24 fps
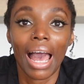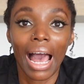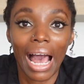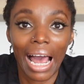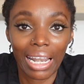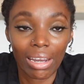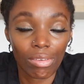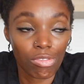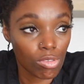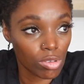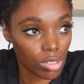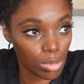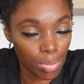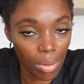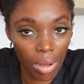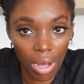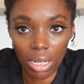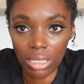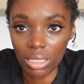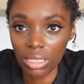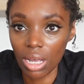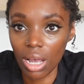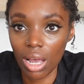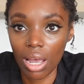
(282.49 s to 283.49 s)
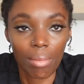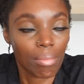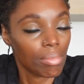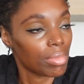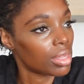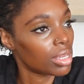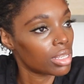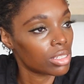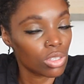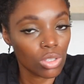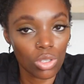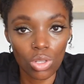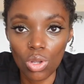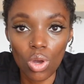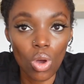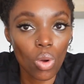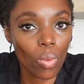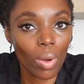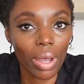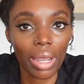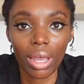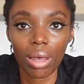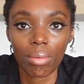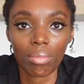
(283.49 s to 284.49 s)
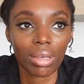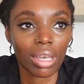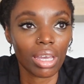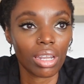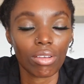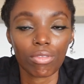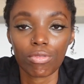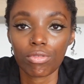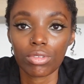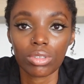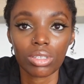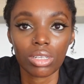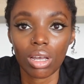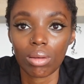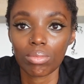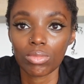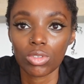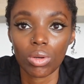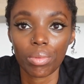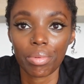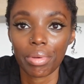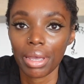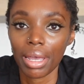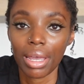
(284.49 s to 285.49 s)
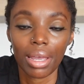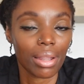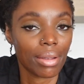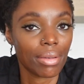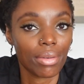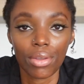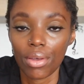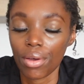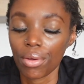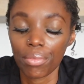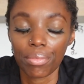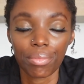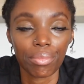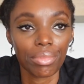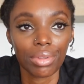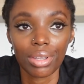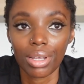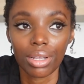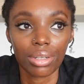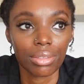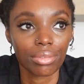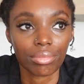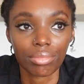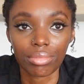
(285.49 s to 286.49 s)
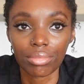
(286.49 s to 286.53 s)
And if it was part-time, there's no way I'm getting a full-time job here. No, none.